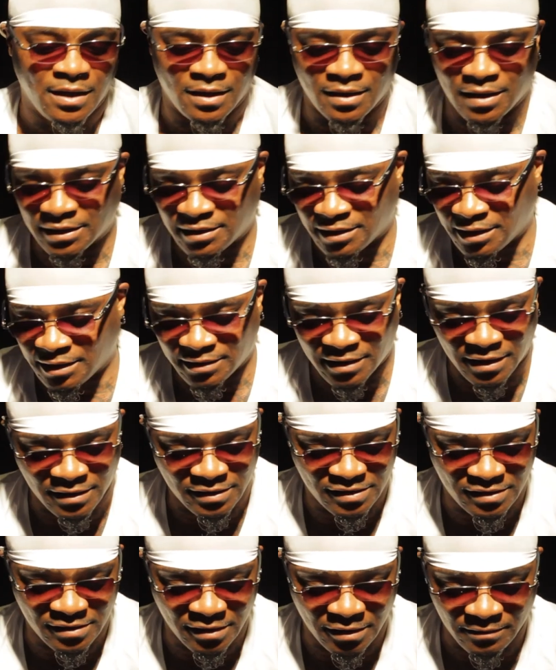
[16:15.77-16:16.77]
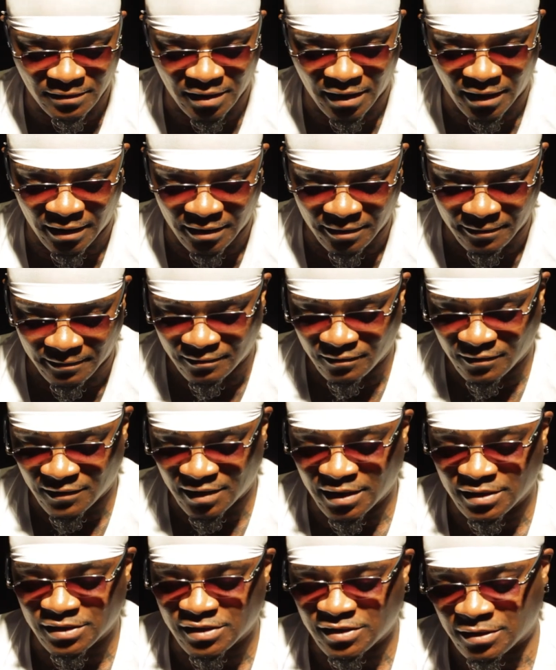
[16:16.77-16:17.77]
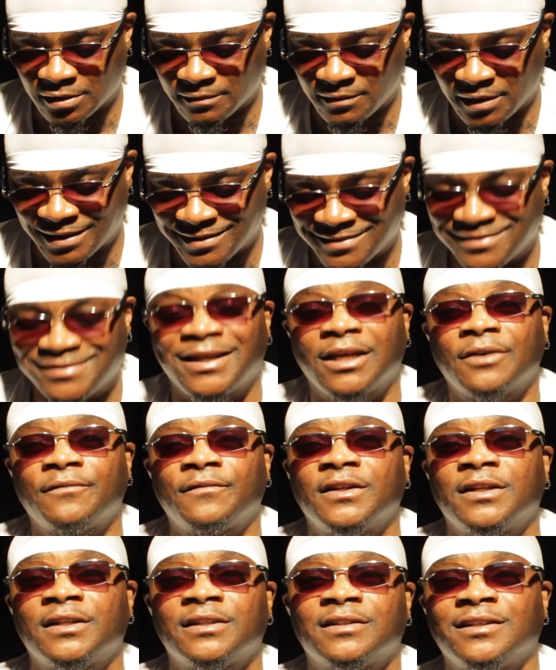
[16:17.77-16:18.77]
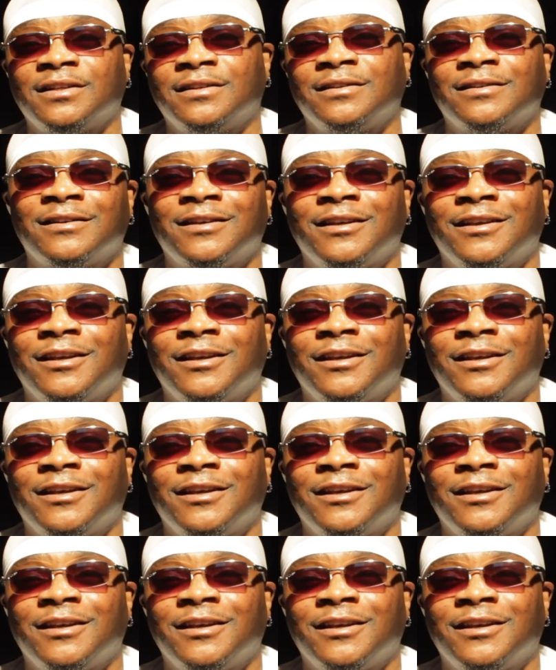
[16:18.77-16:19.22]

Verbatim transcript: And I think that is something that that is something that definitely